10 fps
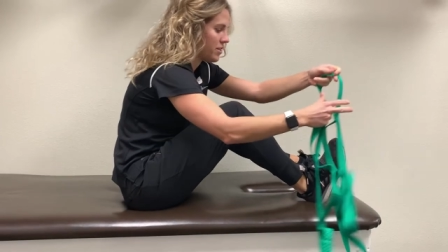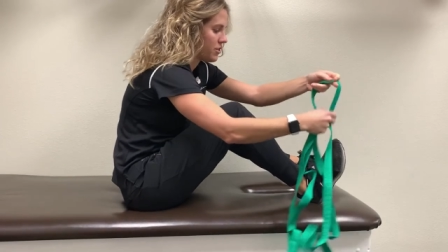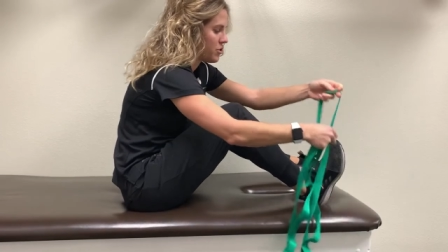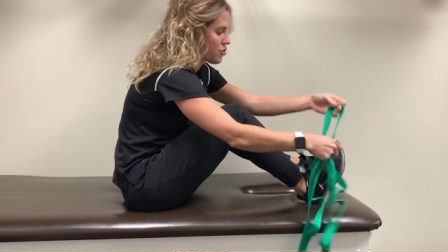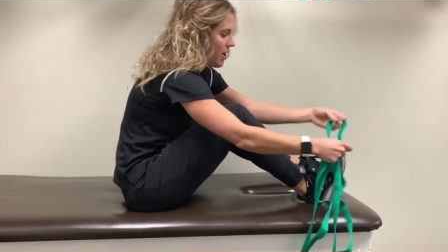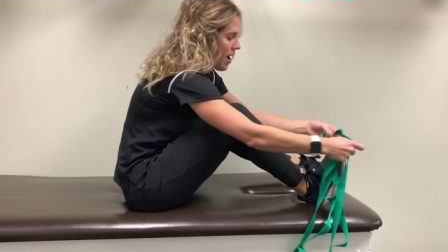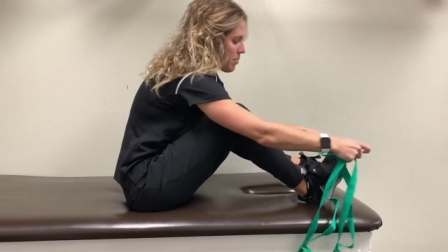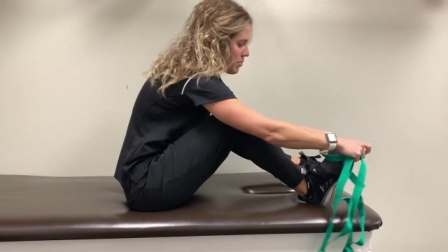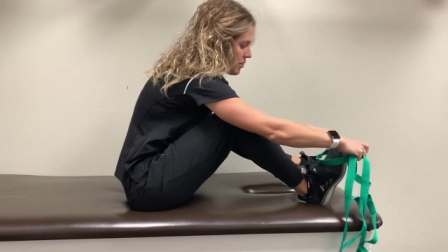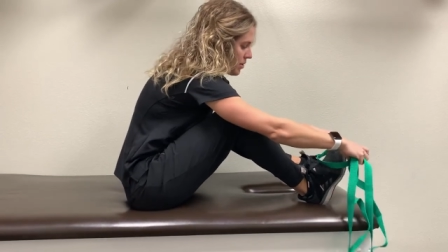the strap
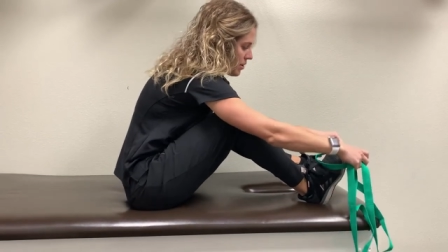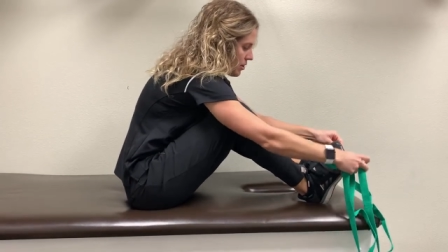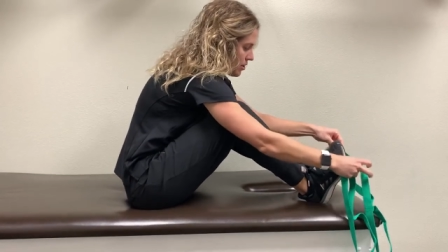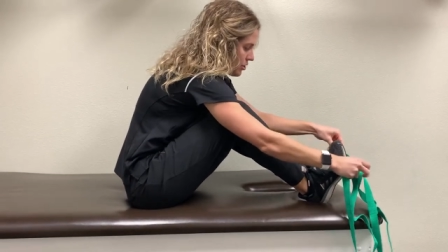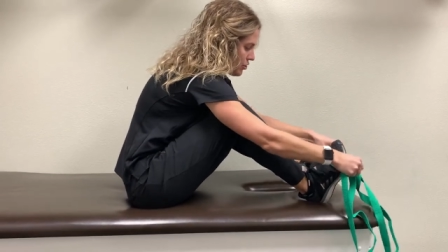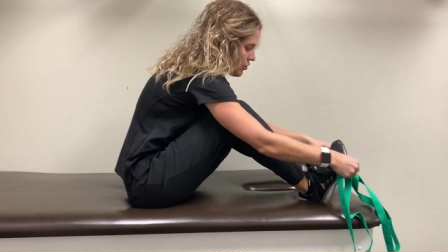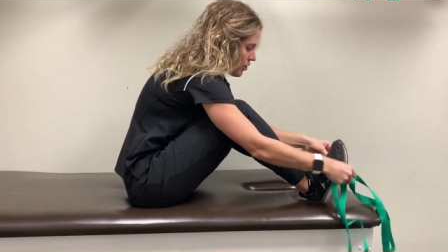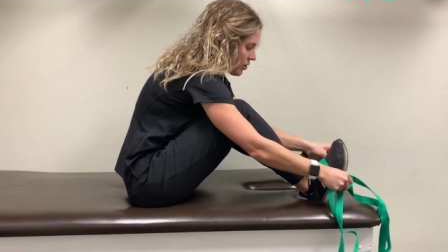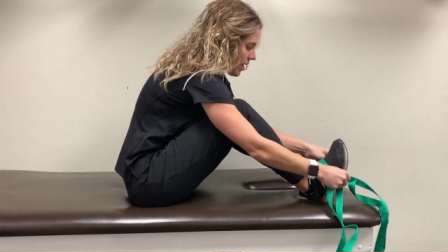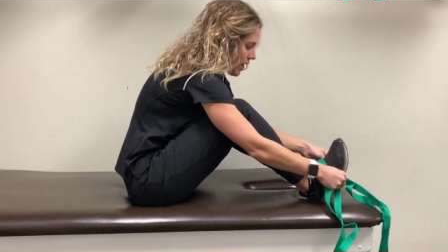to
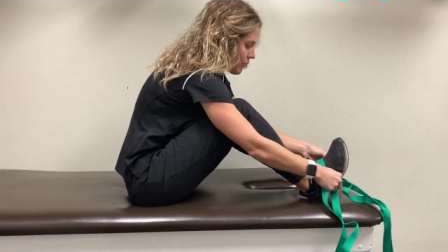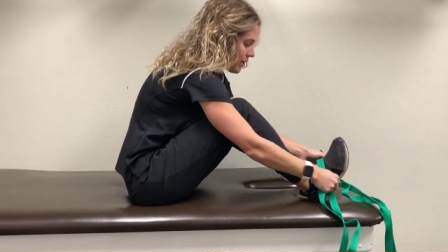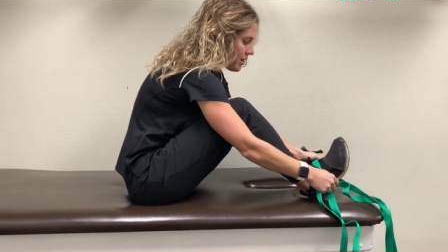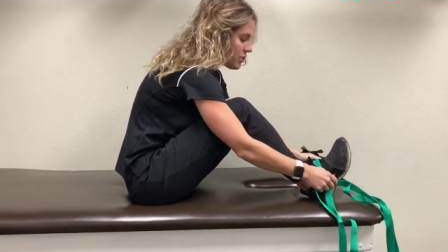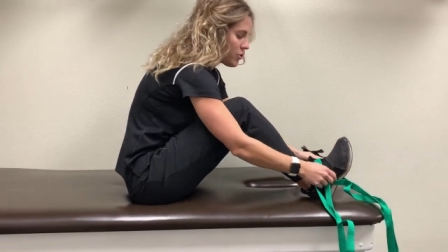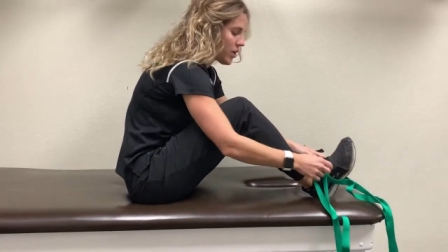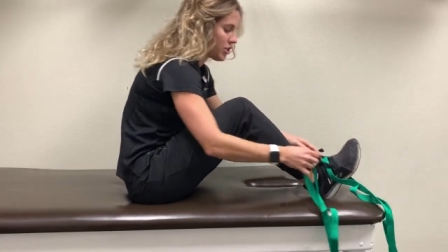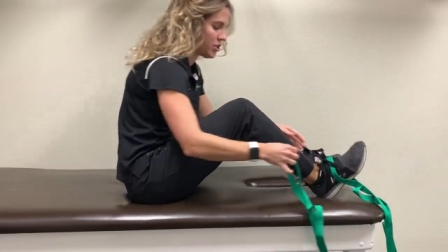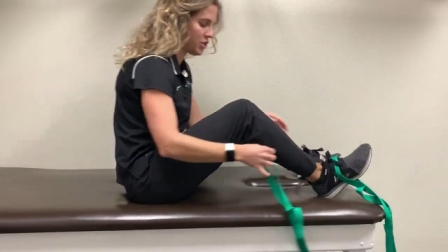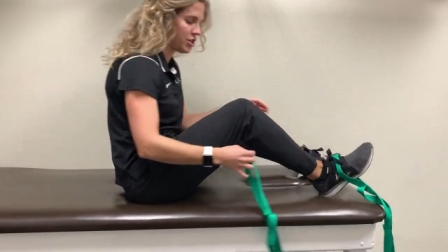your leg. We're gonna
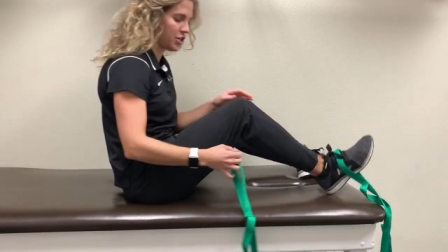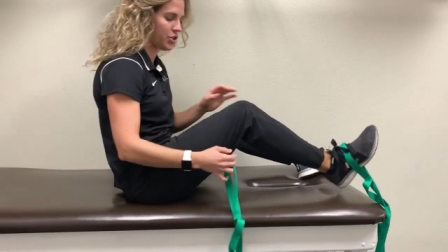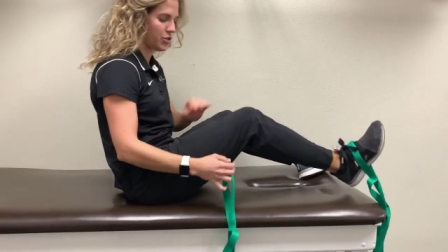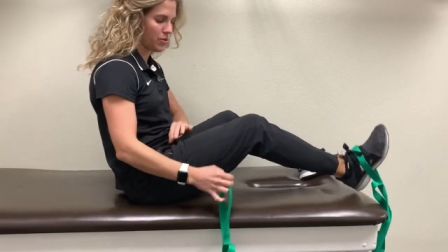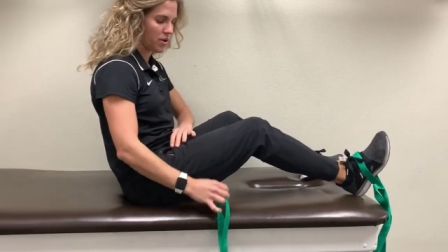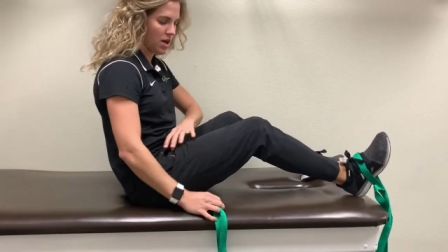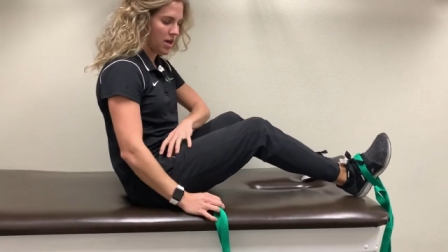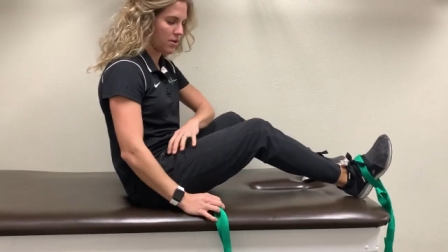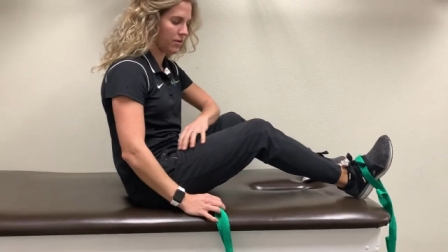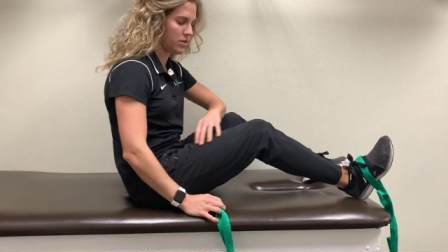stretch the tissue
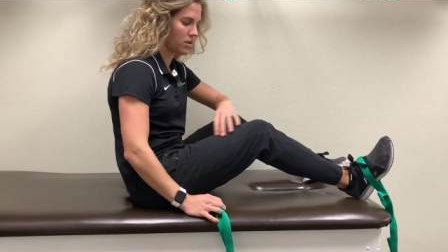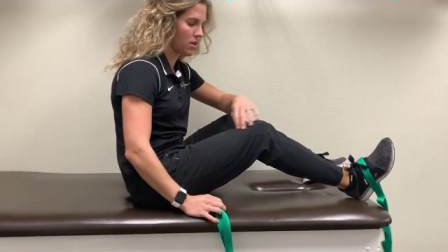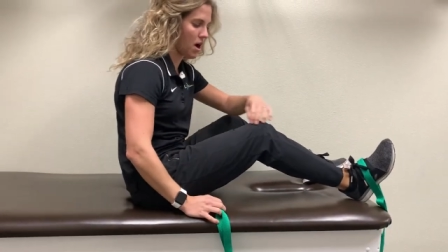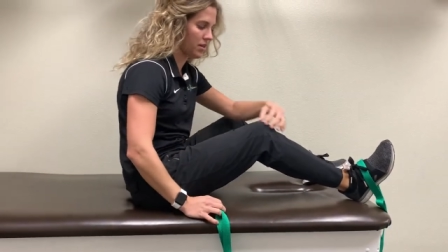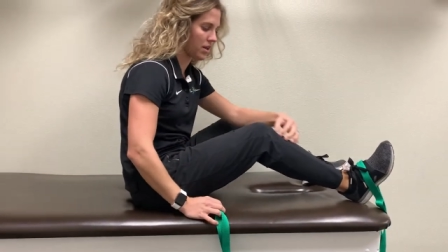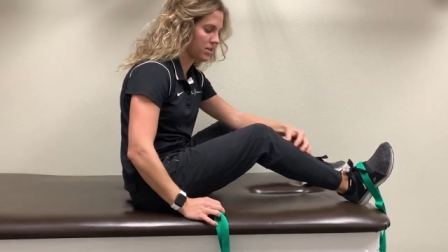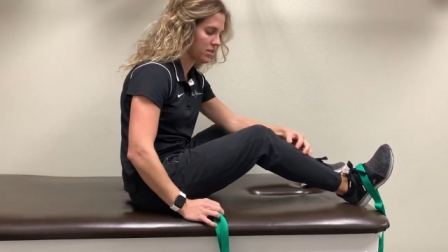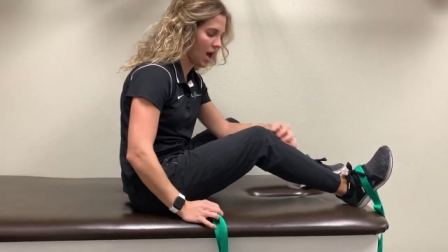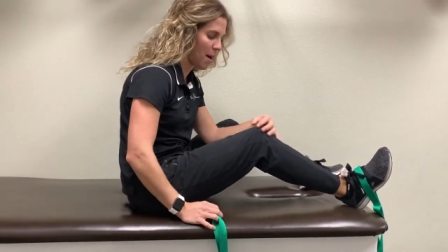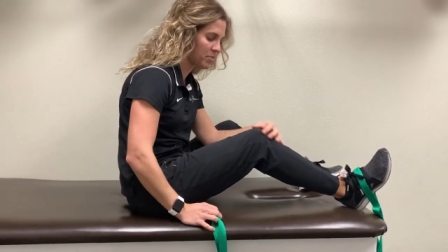that runs along the
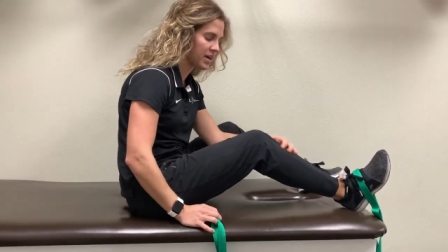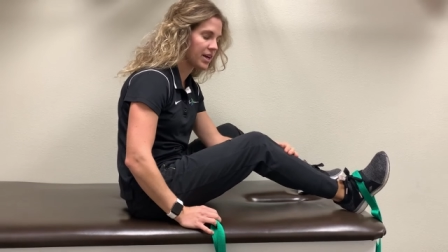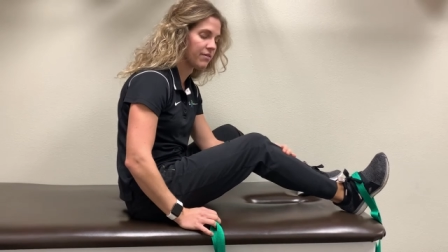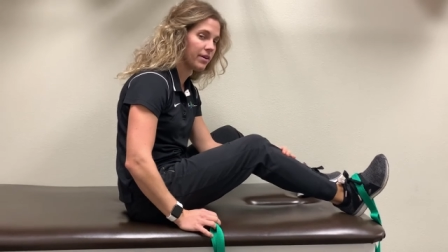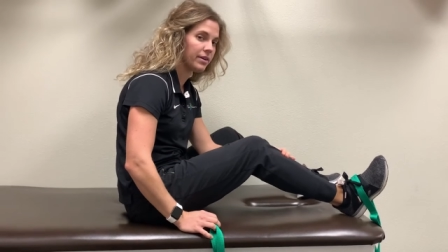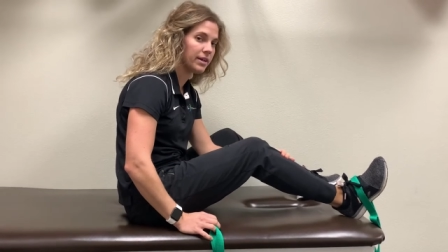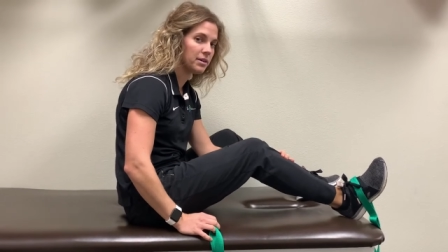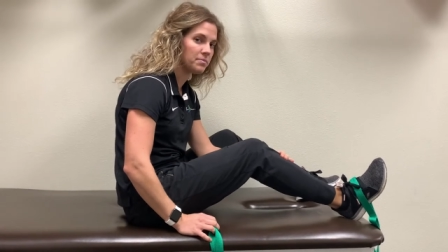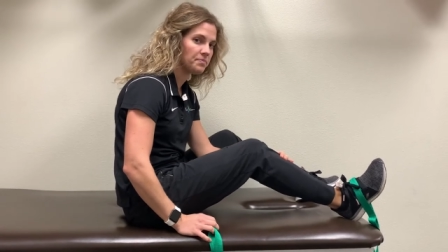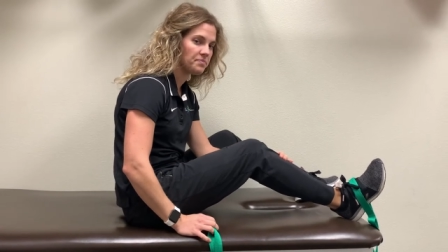top side of our knee.